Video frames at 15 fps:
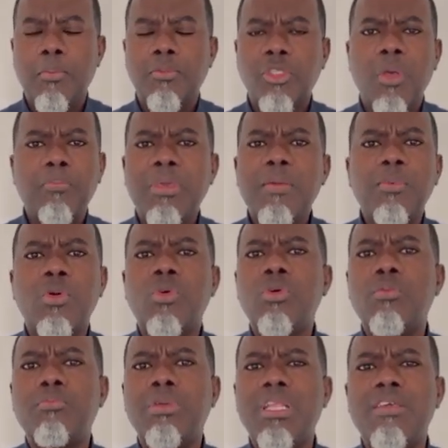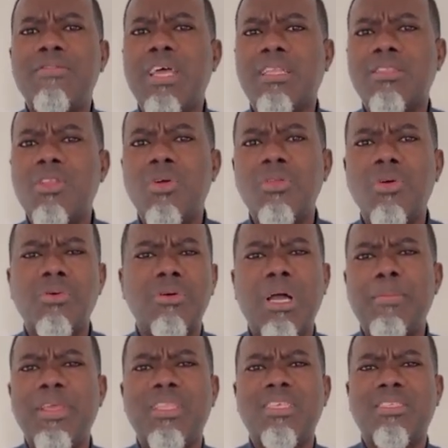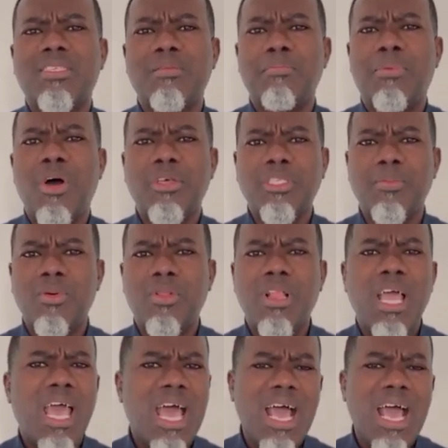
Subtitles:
Some people who believe that, no, this is impossible.